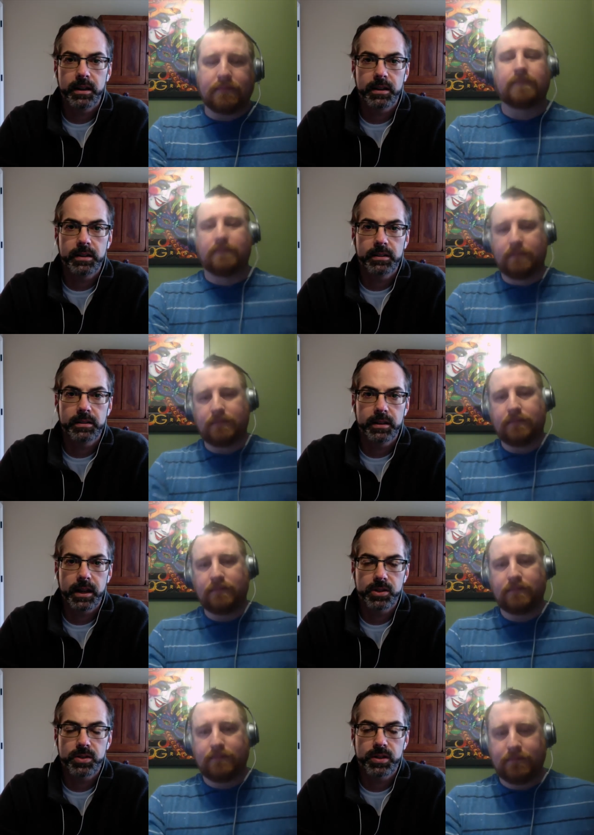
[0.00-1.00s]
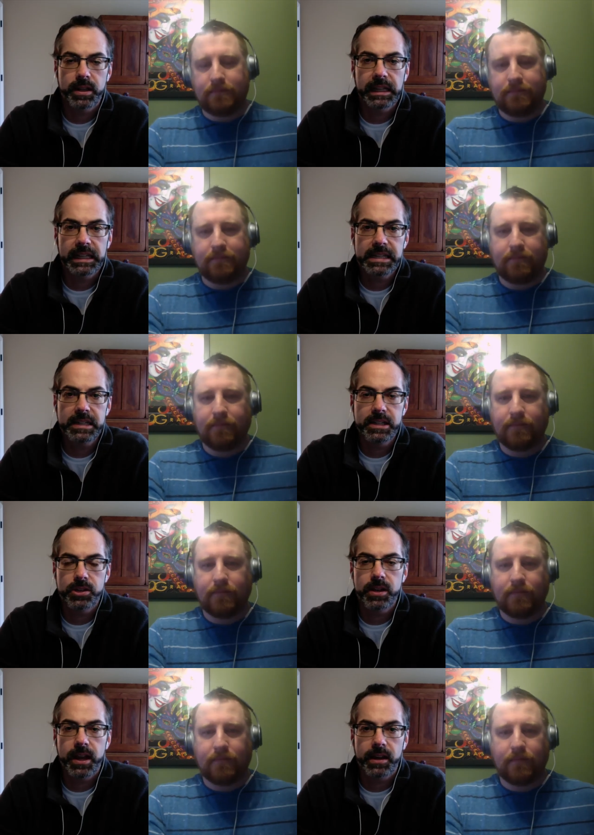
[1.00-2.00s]
Speaker 1: and as you said, lean as
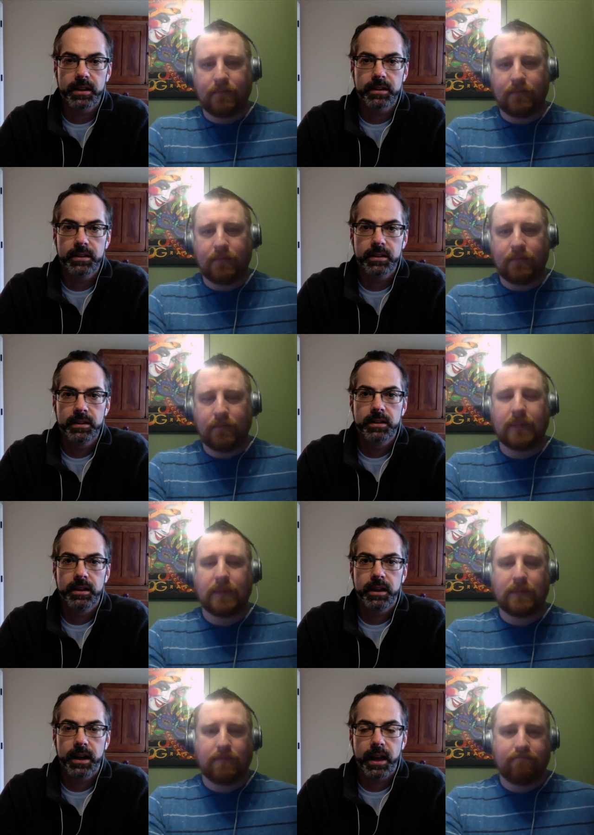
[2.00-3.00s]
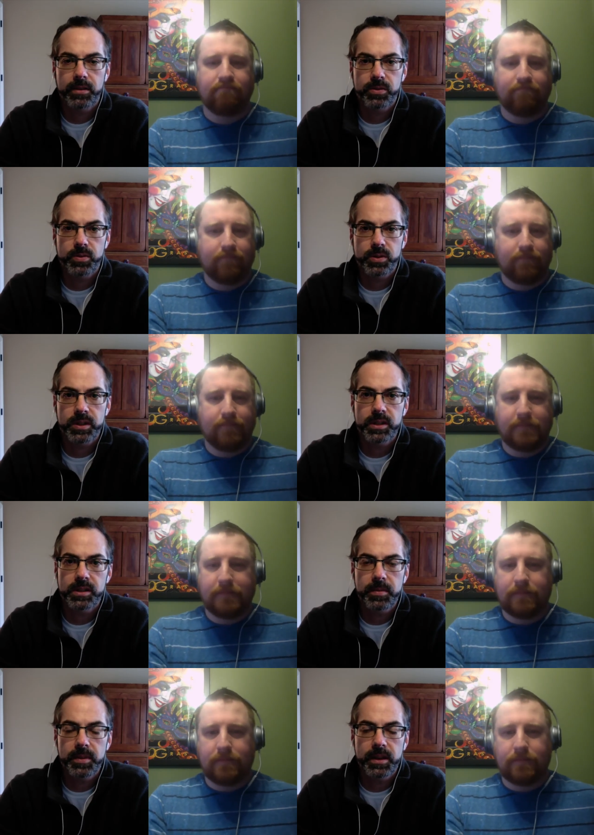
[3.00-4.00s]
you can and outsourcing
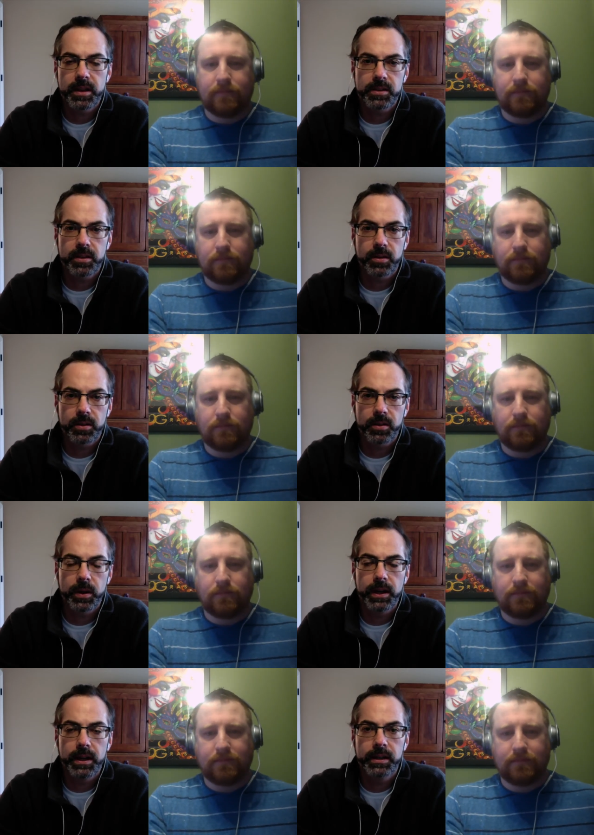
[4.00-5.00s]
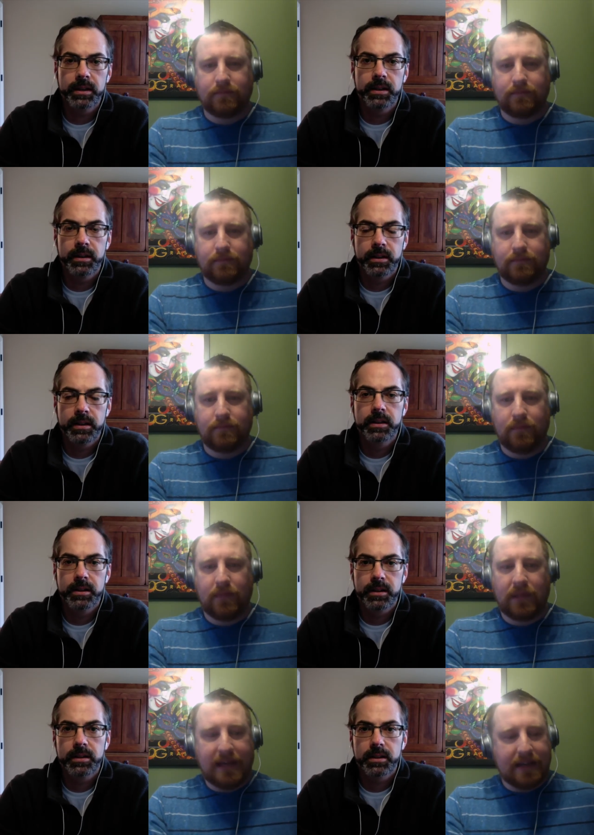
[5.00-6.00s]
some things along the way.
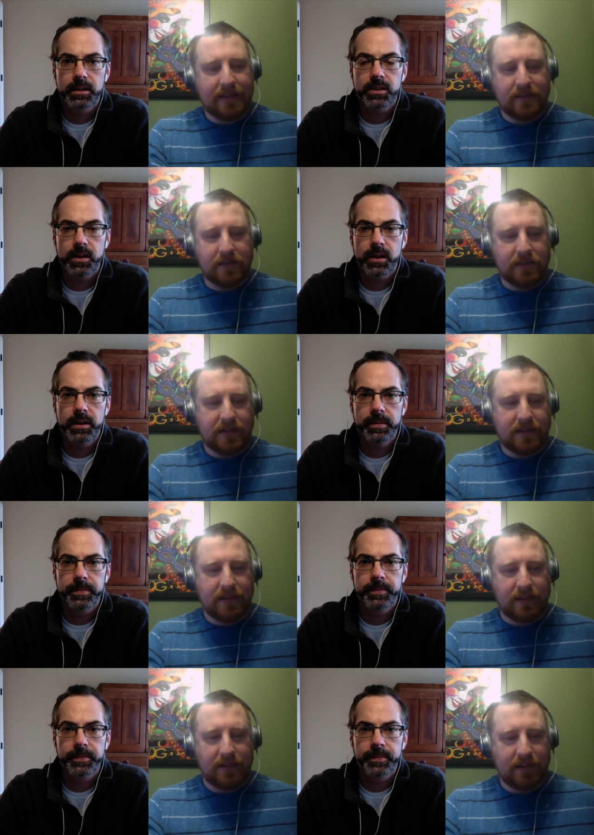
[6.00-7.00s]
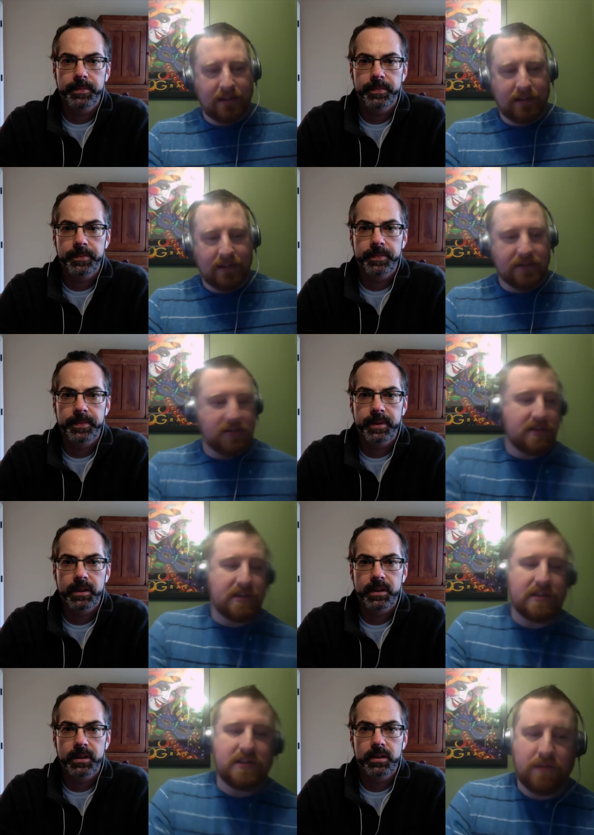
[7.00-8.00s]
Speaker 2: Yeah. That's so great. it's, it's
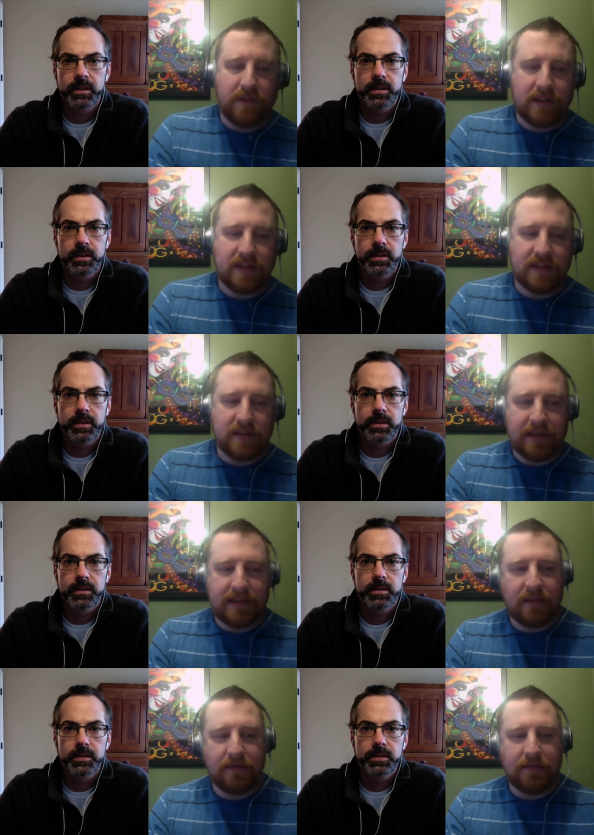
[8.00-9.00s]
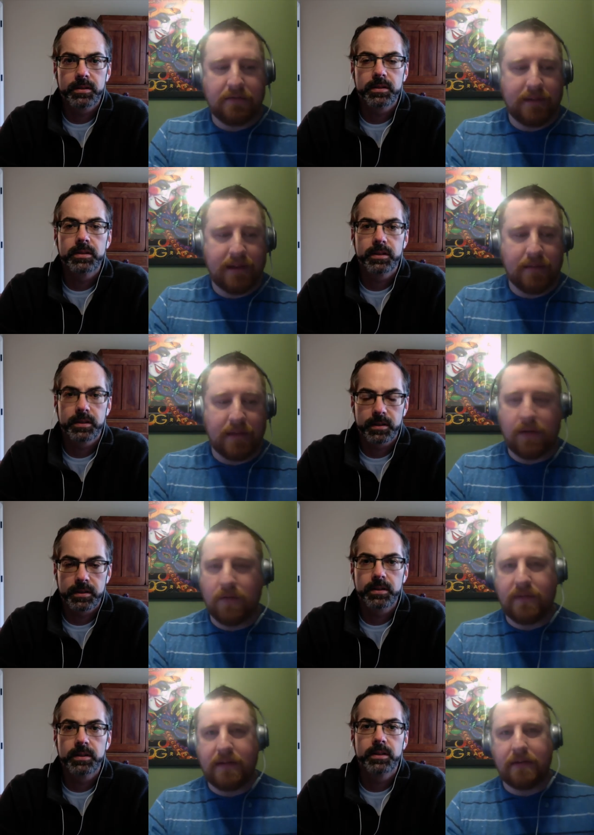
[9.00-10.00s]
just the two of us. It's myself and my
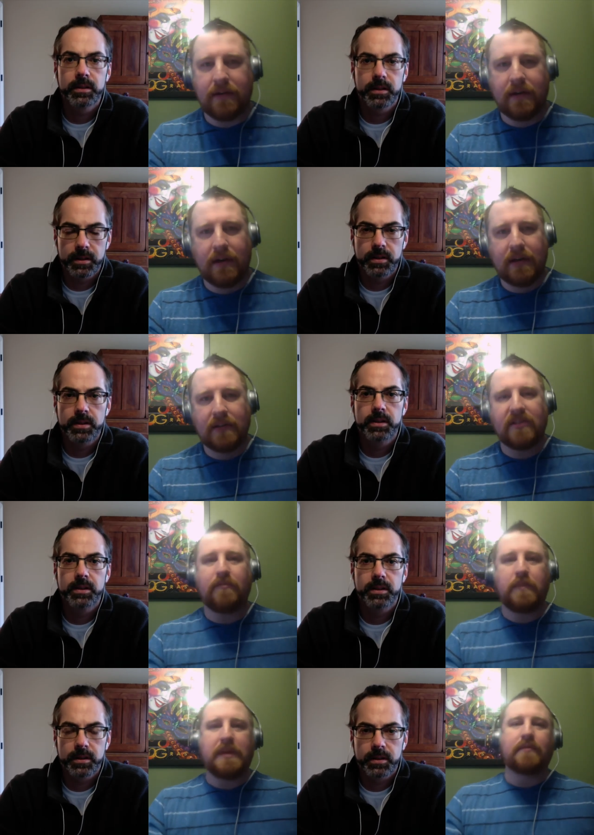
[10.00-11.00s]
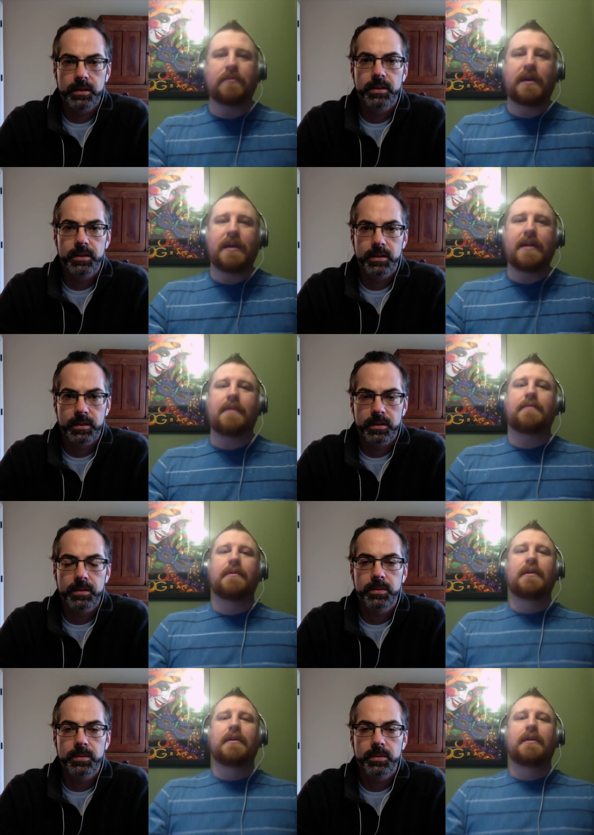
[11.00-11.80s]
co-founder Jeff Beegle right now.